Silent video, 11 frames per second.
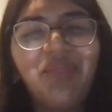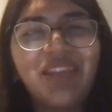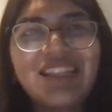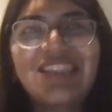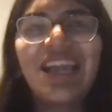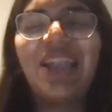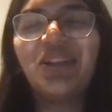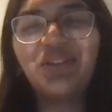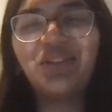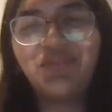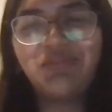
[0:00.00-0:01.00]
It's kind
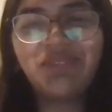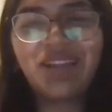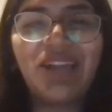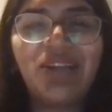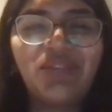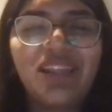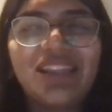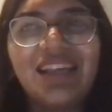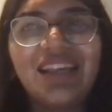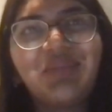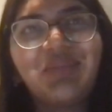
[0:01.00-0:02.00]
of like
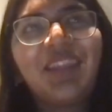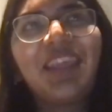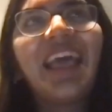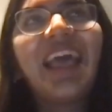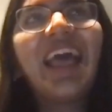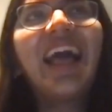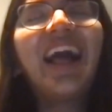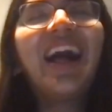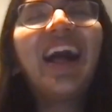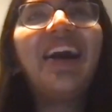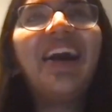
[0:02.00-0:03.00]
that.
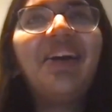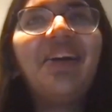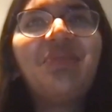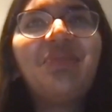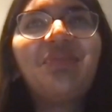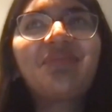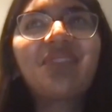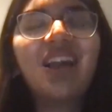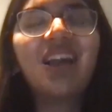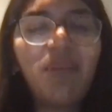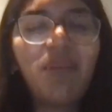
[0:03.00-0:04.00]

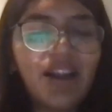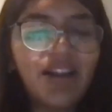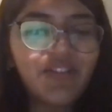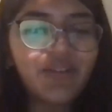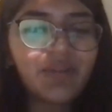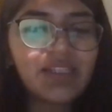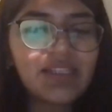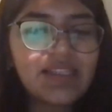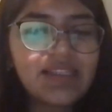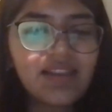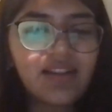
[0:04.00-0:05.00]
Apart from
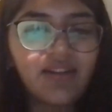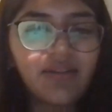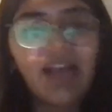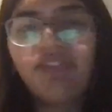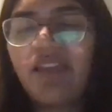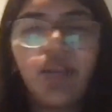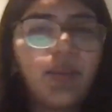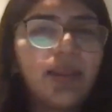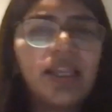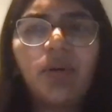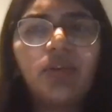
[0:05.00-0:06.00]
this, very
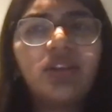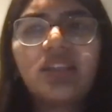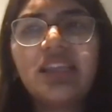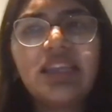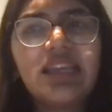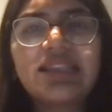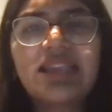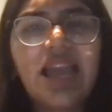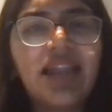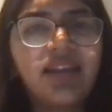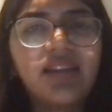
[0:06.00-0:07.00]
quickly about the three case
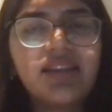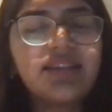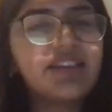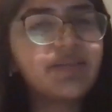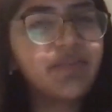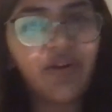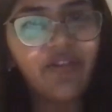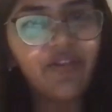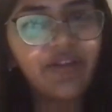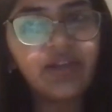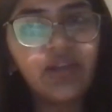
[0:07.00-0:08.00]
categories, there's
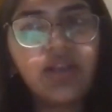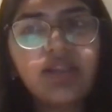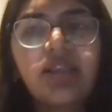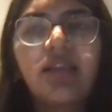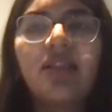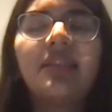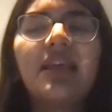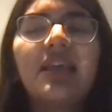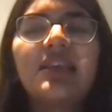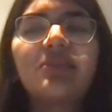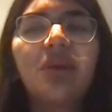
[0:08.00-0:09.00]
profit and loss,
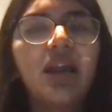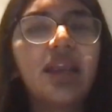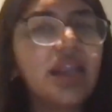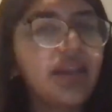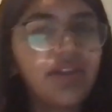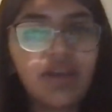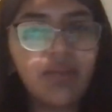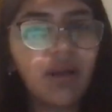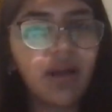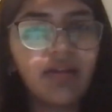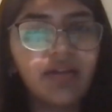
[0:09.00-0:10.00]
there's market entry and
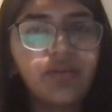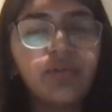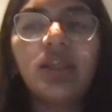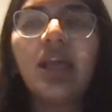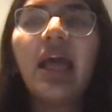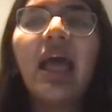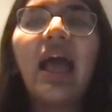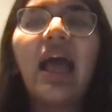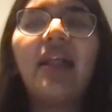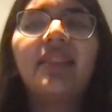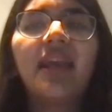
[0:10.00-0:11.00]
market growth,
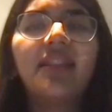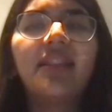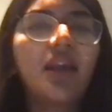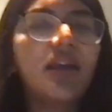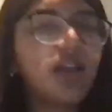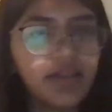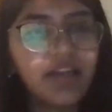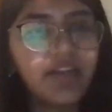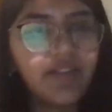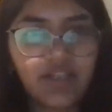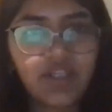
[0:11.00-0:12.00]
and then there are
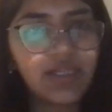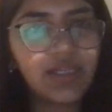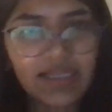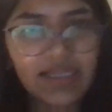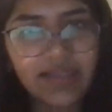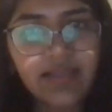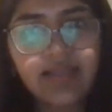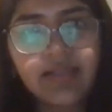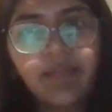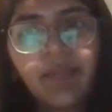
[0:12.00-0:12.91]
unconventional cases.